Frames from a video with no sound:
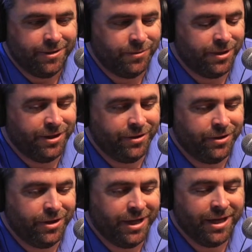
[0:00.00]
When
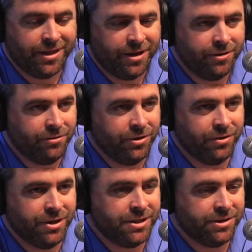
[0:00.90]
you get there through
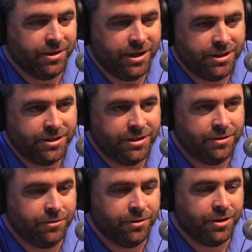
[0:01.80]
your
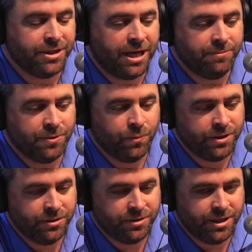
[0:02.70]
insulation or the types of
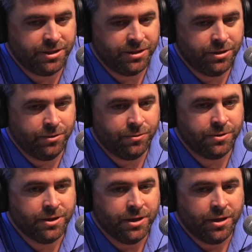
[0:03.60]
windows that you use,